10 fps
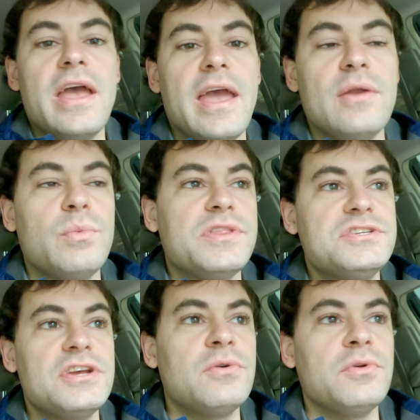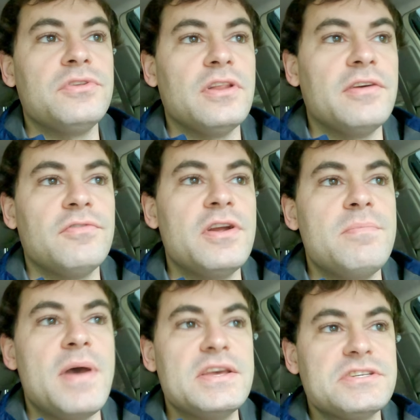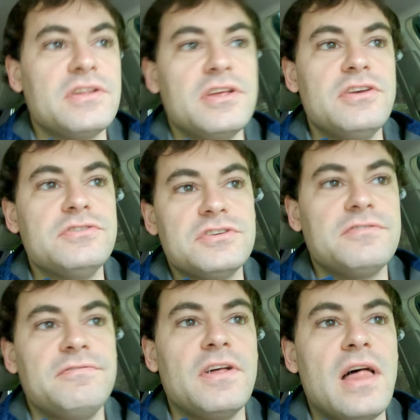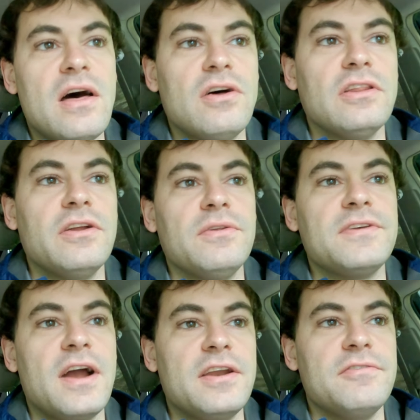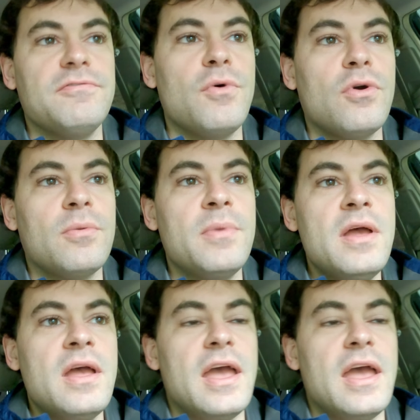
And with general delivery, basically you just fill out a little tiny form